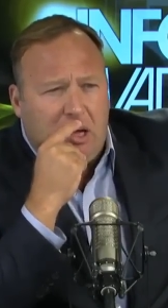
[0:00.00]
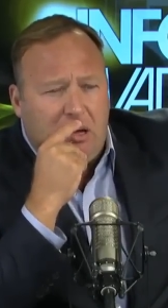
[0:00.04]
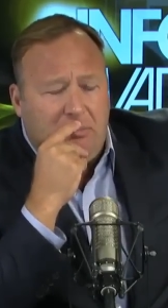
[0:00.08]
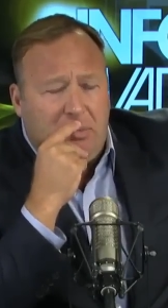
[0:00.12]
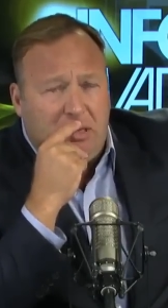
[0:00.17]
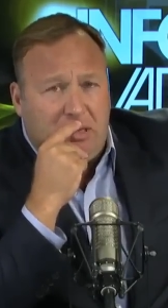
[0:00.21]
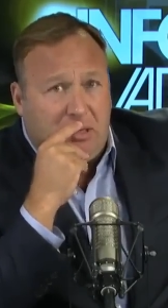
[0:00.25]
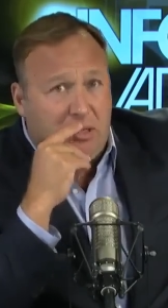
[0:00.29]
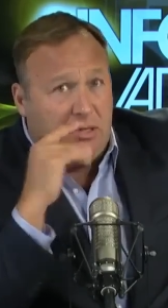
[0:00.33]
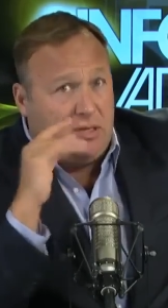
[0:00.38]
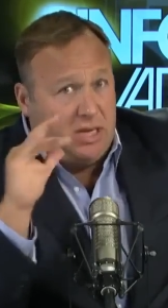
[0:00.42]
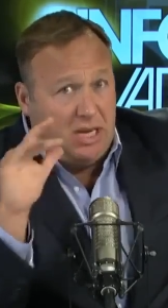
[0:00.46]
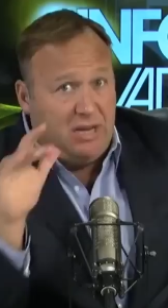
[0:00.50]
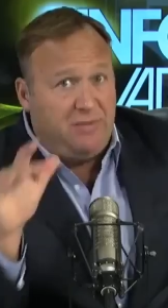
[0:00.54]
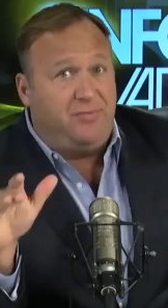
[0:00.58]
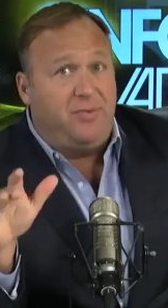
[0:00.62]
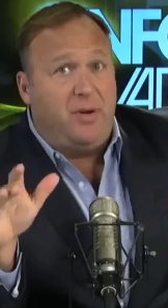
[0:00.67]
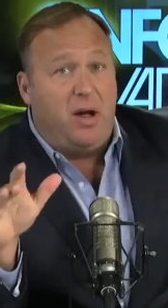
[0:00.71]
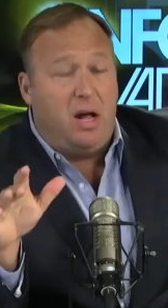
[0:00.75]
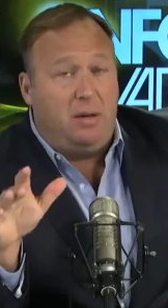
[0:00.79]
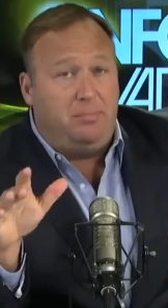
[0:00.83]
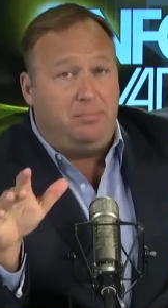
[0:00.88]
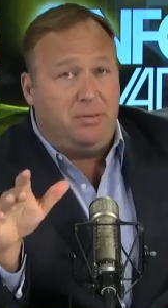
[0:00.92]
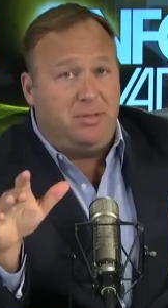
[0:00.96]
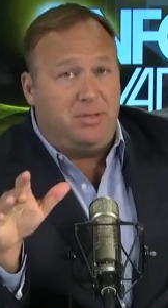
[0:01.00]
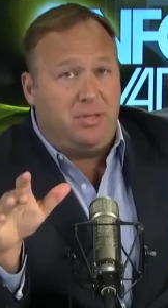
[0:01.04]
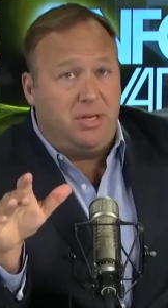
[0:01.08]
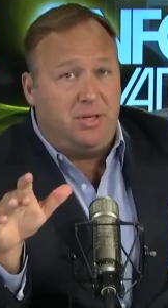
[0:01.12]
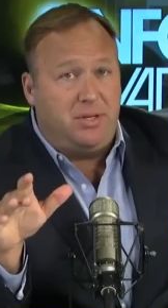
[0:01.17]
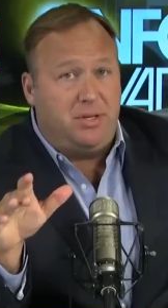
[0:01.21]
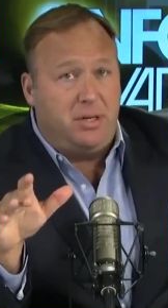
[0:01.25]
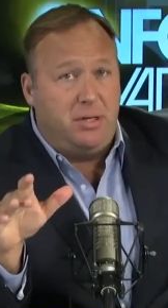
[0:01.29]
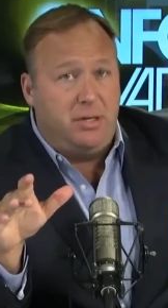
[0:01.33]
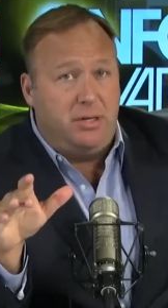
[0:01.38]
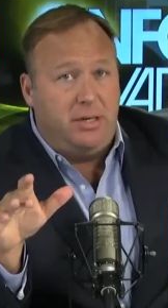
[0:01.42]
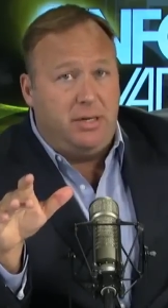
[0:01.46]
But the default
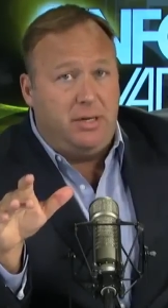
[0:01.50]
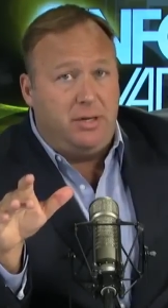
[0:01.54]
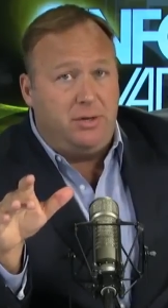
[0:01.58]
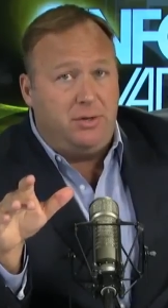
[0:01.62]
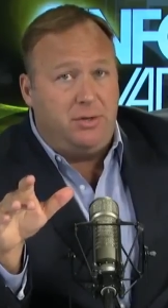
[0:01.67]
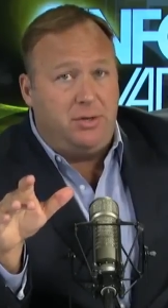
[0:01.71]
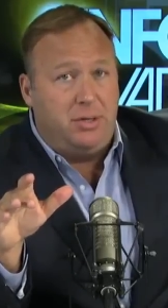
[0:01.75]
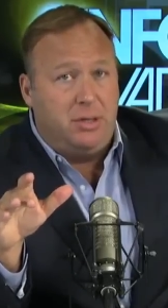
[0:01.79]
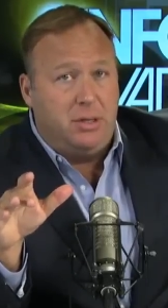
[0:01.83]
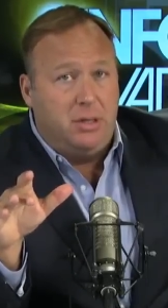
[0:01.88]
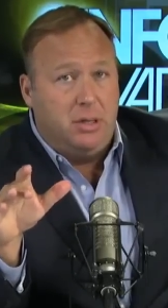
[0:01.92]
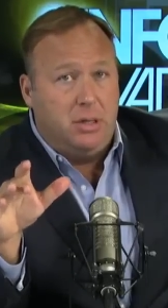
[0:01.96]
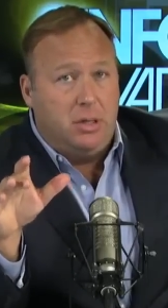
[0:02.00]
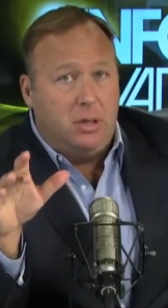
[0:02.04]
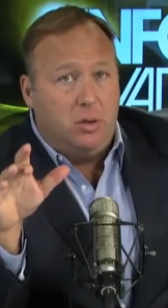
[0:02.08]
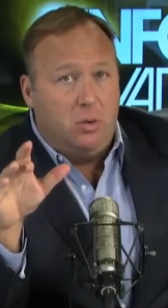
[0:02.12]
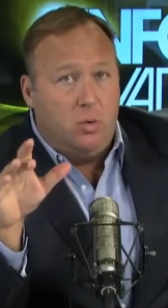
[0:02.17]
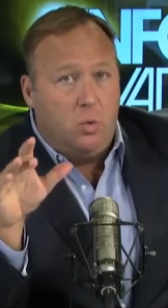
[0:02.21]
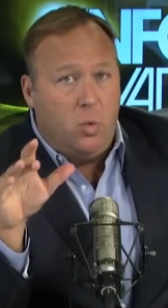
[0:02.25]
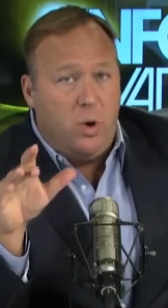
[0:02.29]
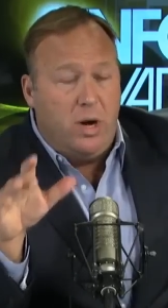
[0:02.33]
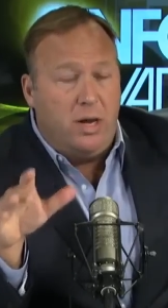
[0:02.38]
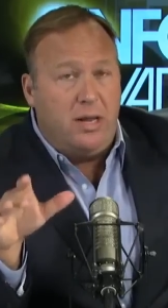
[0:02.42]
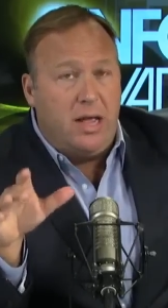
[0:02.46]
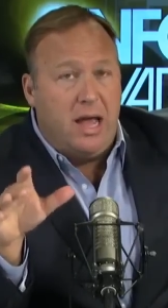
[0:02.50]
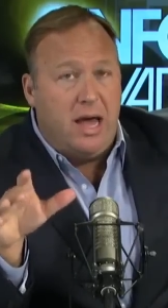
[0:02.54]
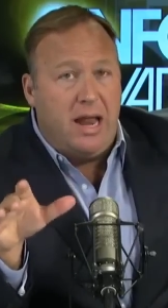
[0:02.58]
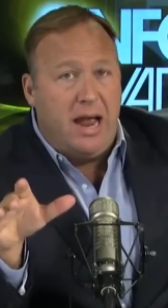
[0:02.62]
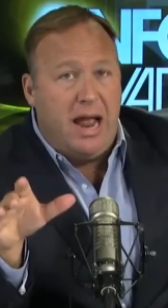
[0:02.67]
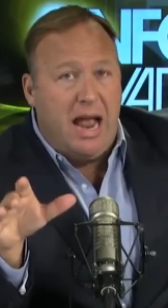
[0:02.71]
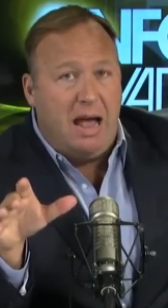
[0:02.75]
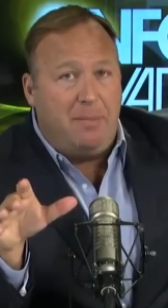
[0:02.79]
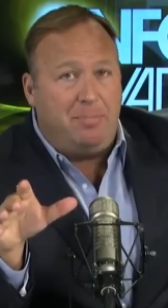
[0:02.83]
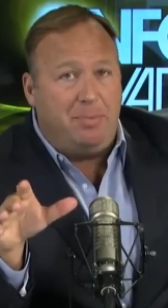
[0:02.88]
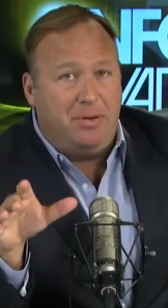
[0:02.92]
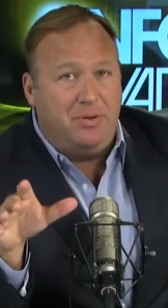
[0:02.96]
position is when that
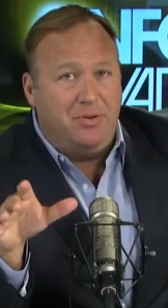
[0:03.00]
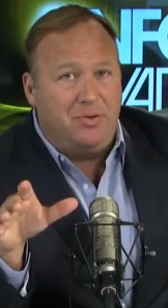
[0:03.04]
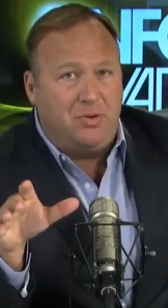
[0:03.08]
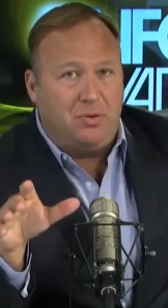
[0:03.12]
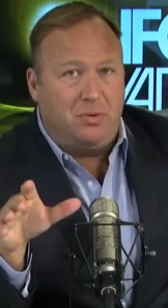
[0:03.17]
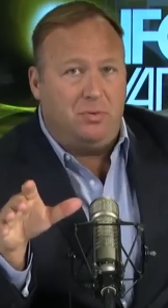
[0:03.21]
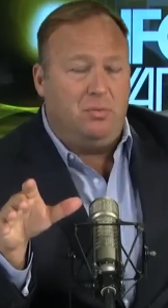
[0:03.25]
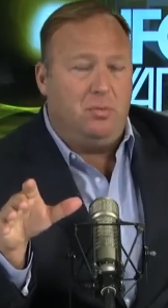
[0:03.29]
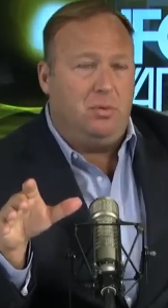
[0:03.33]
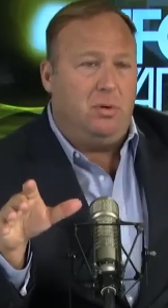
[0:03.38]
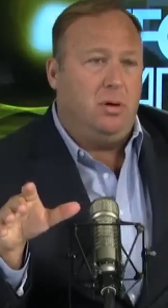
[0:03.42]
happens,